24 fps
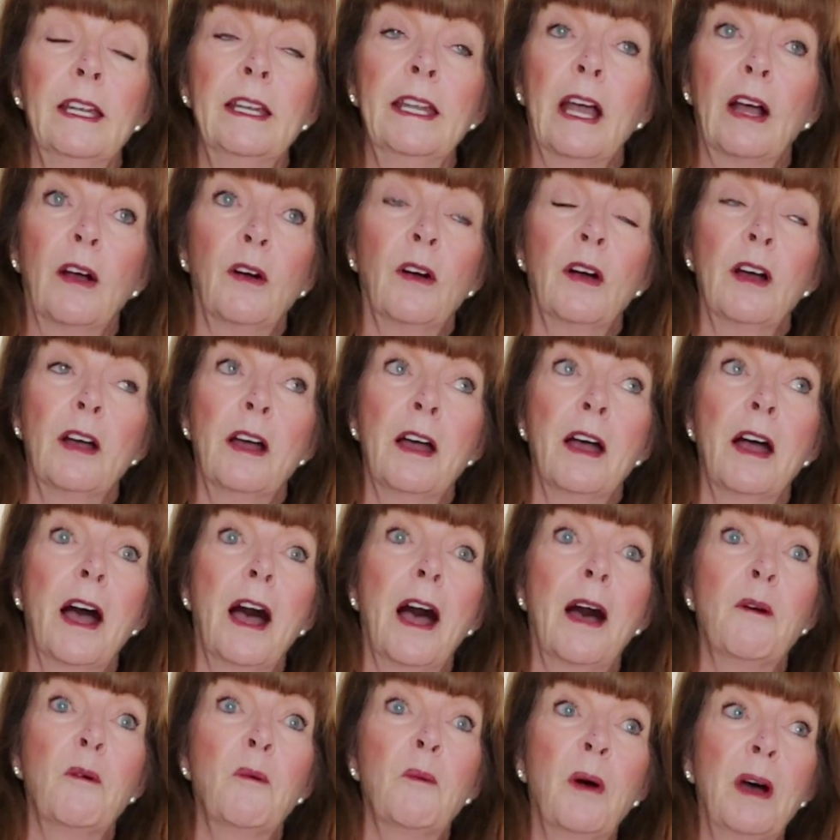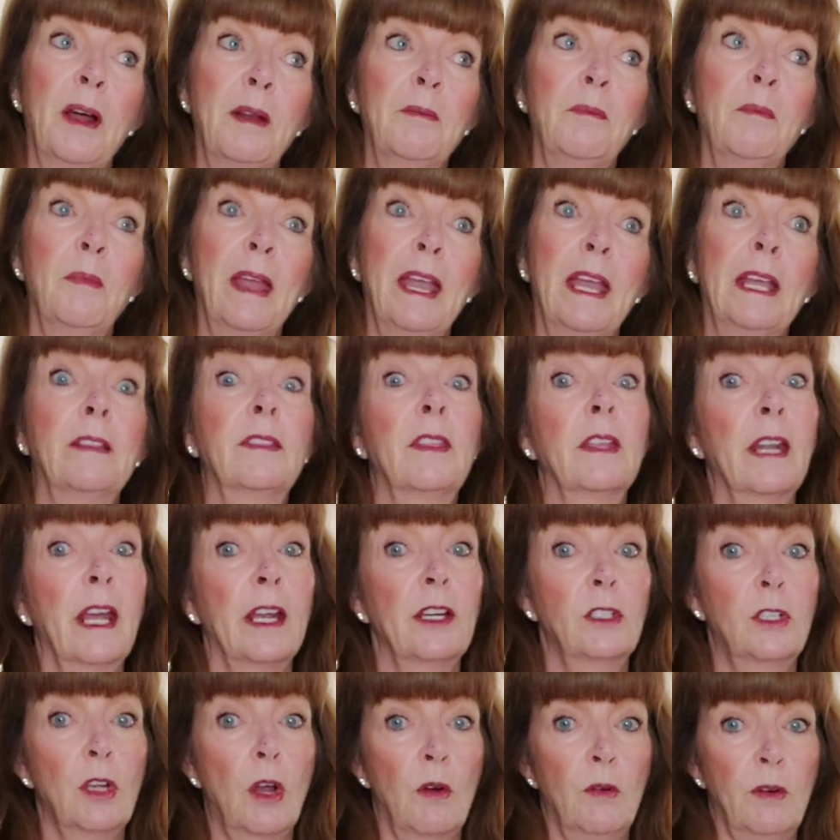Now, one make that
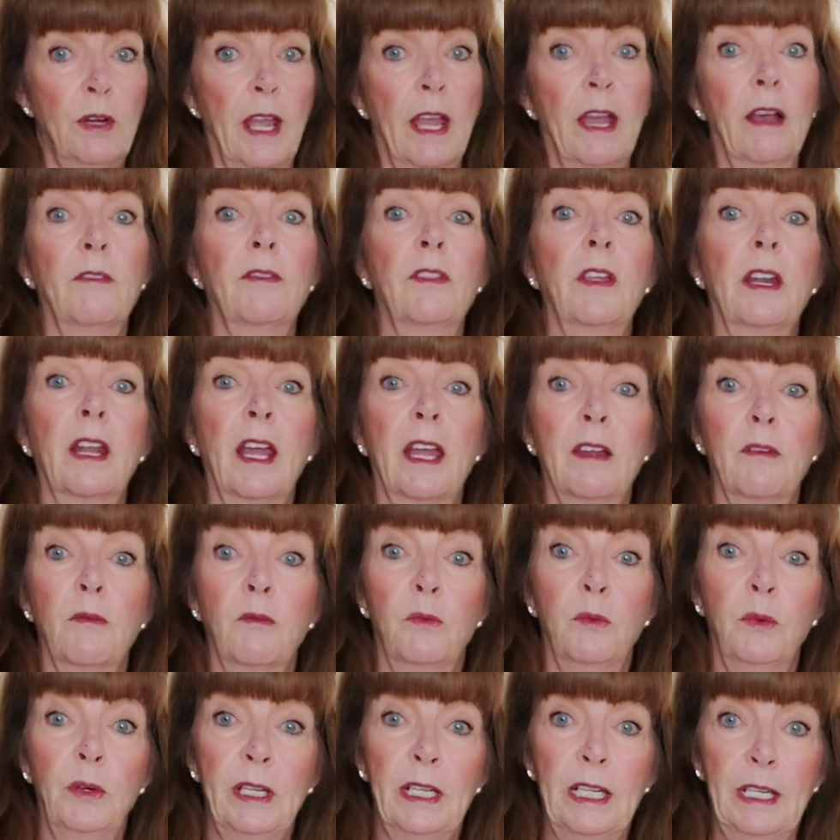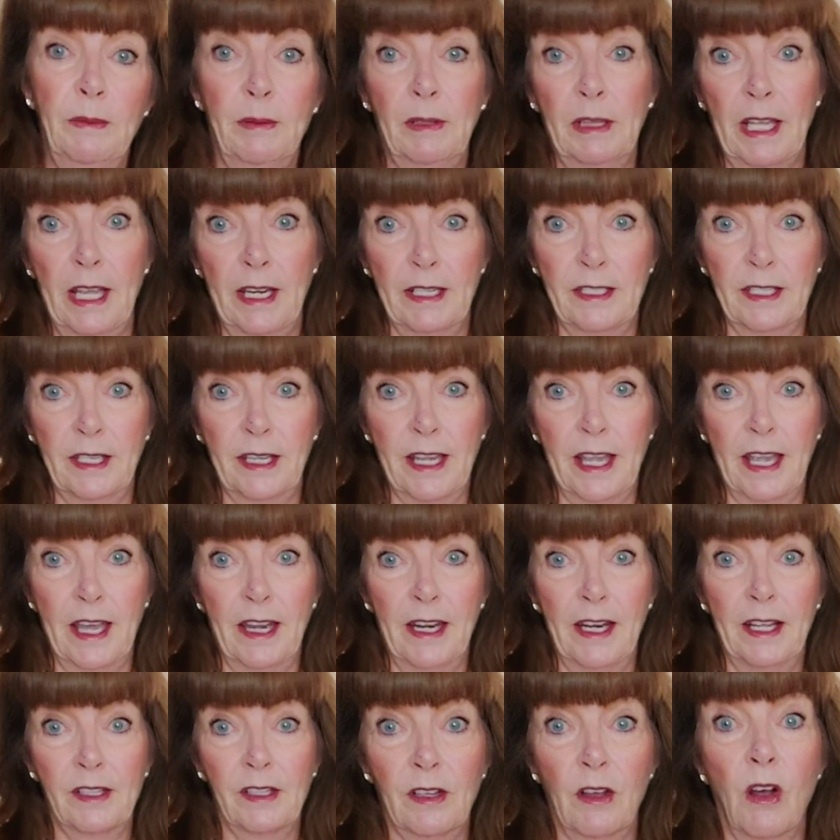I don't have that I really would like to
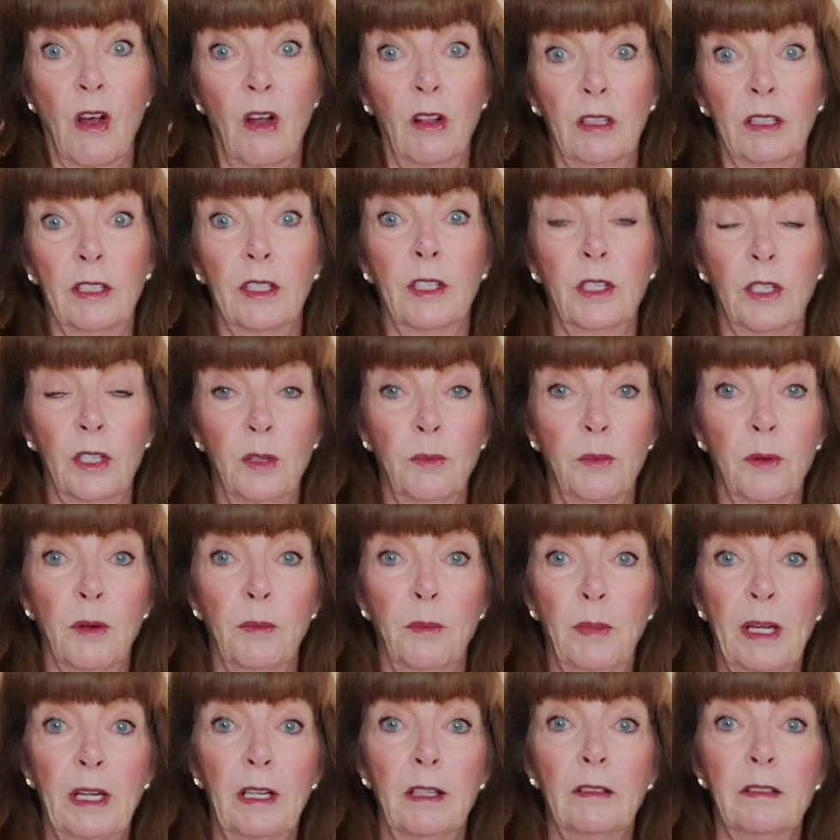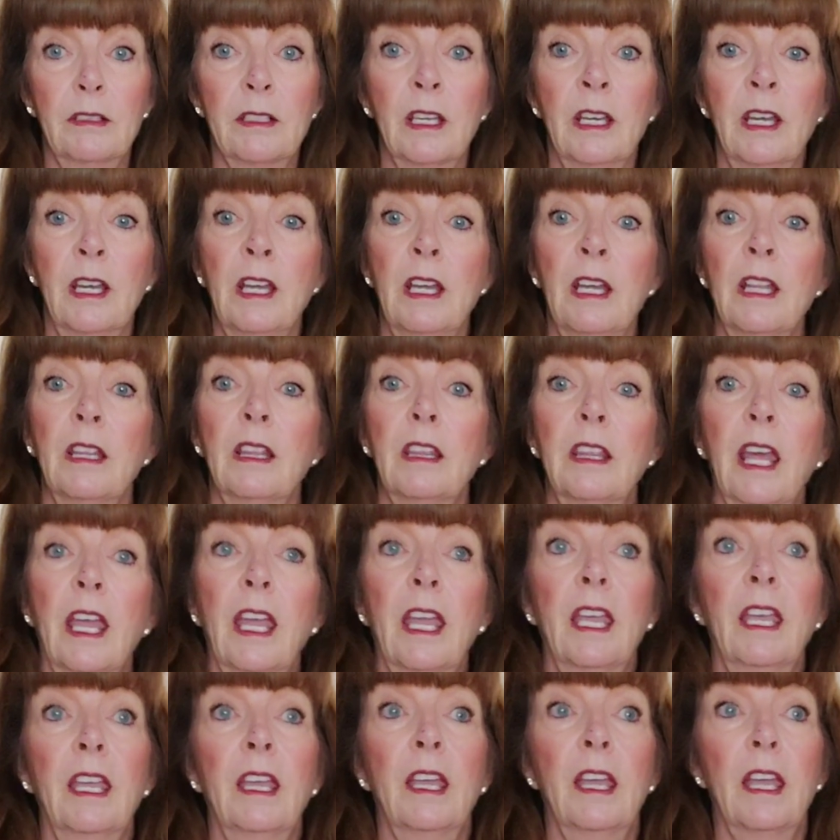get a Holland Cooper belt.
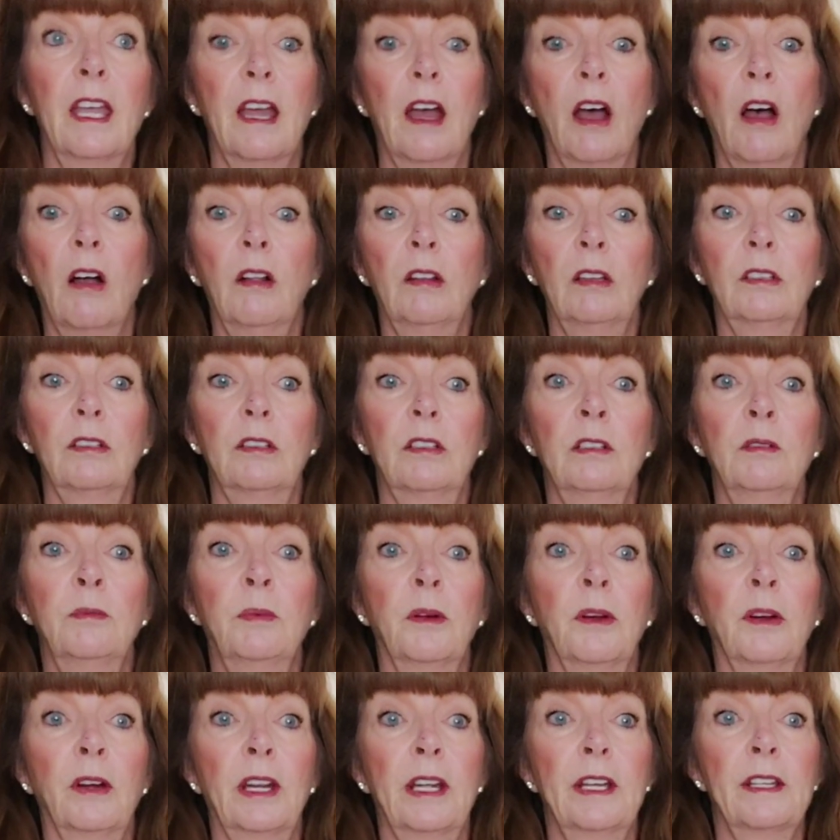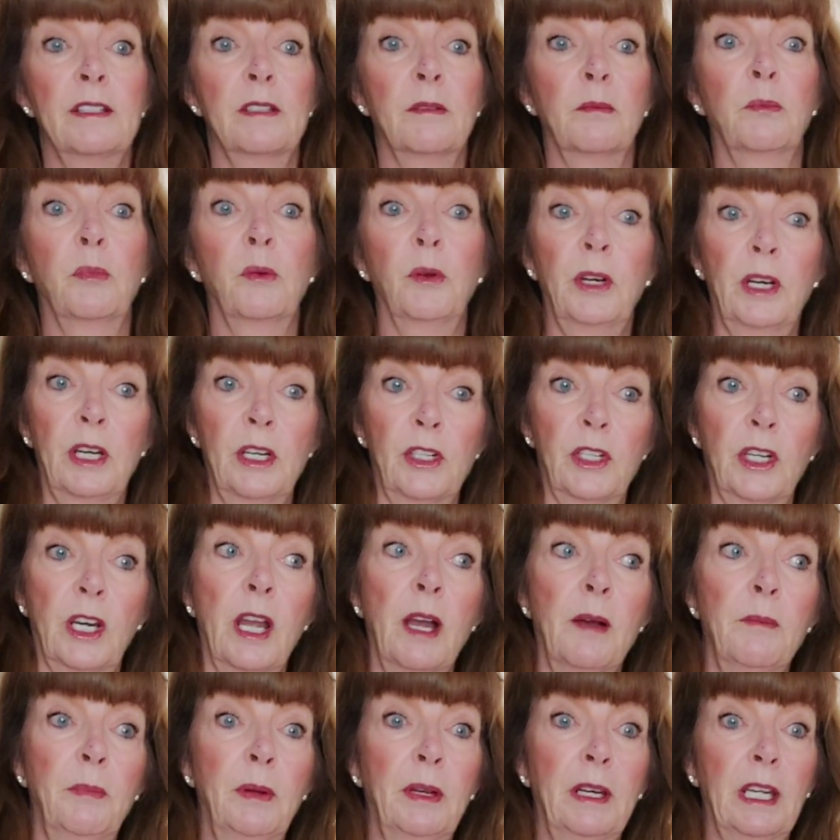Holland Cooper is a British
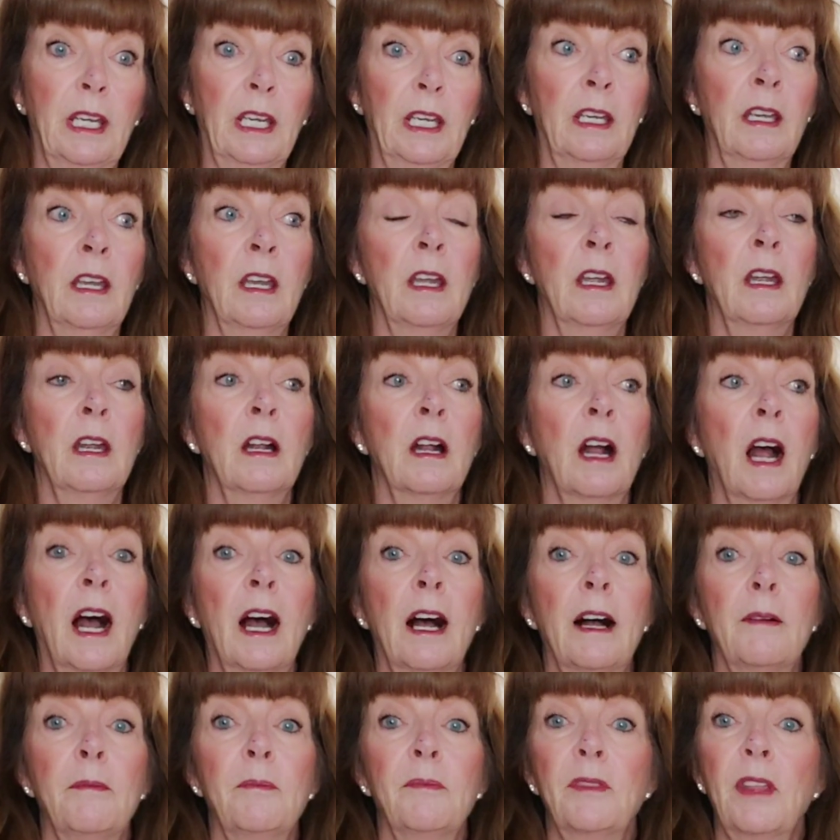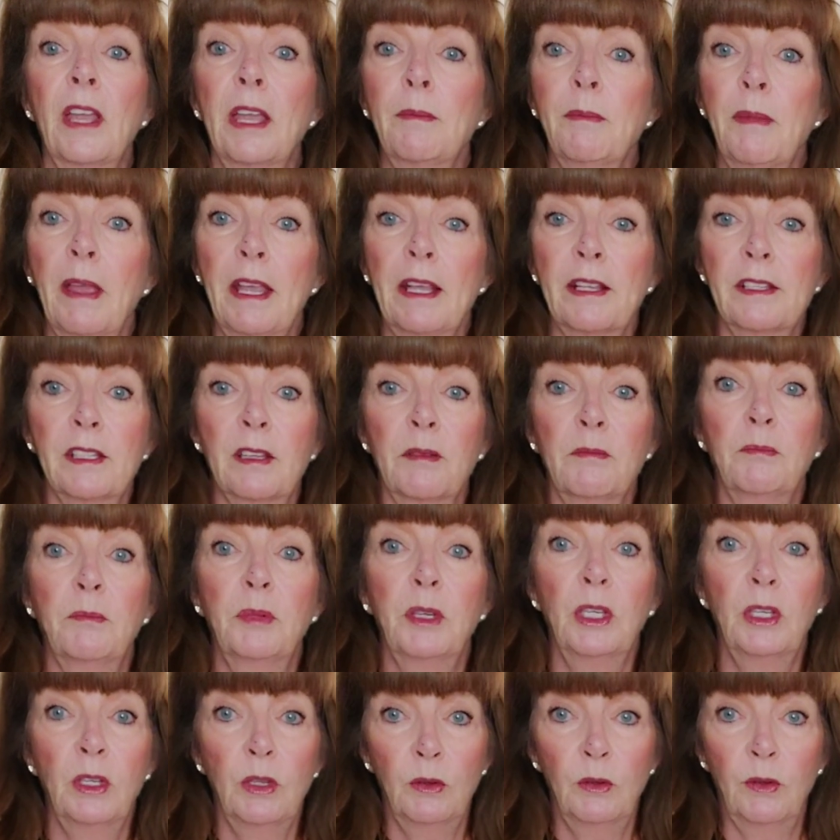company. They make some
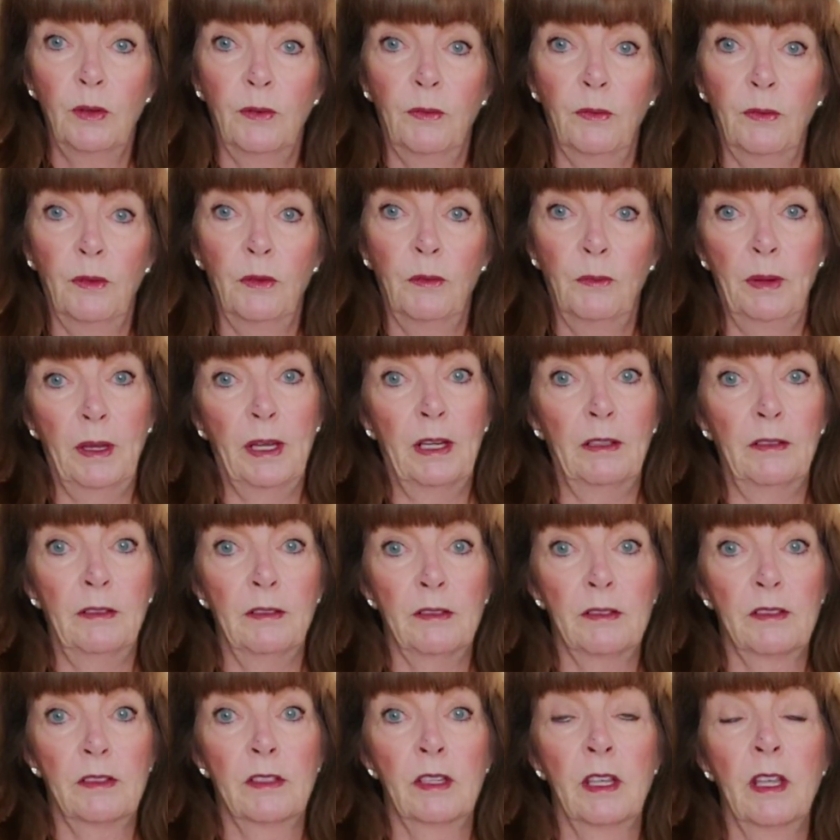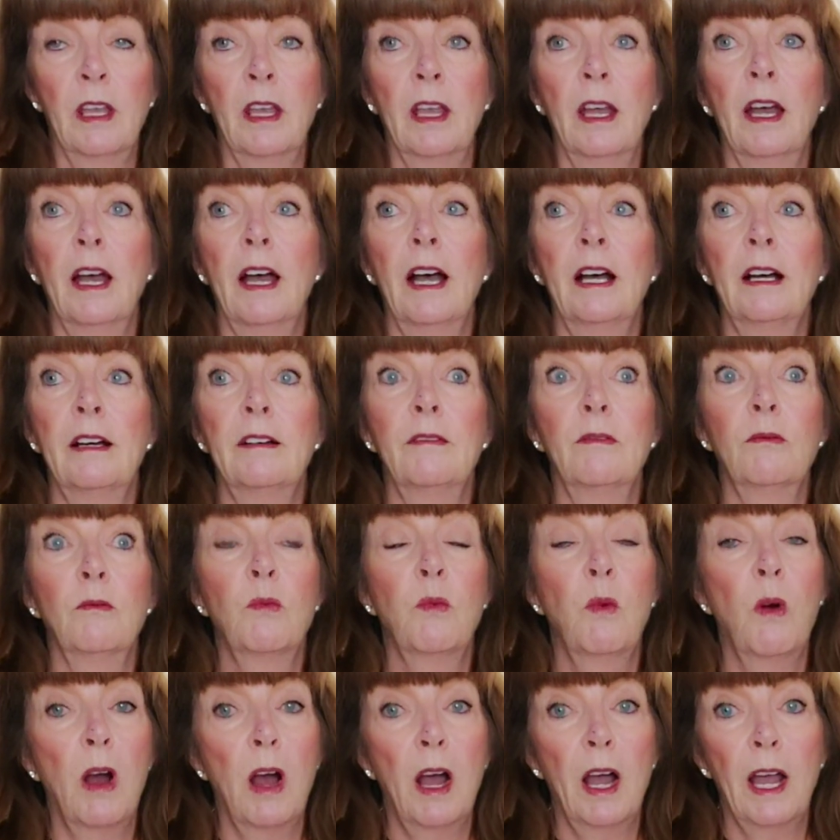beautiful belts,
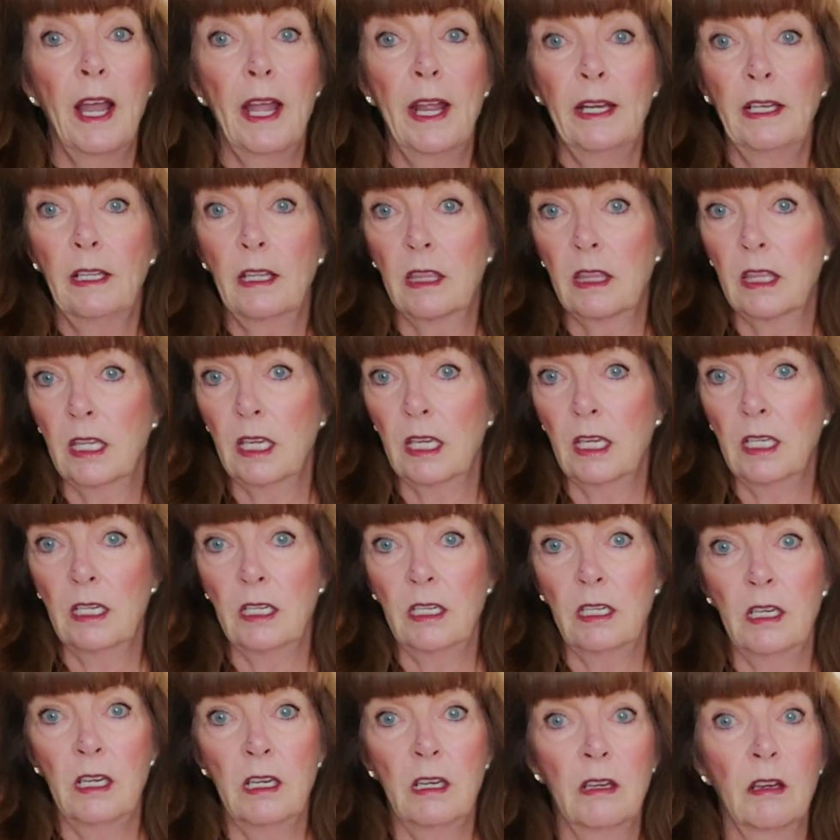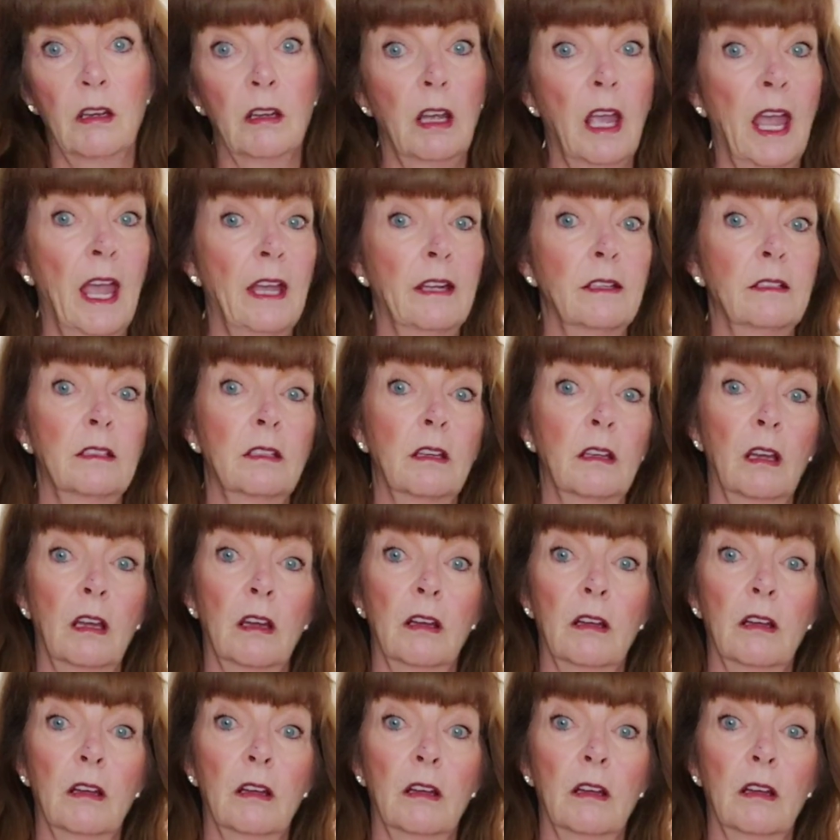wide, thin, and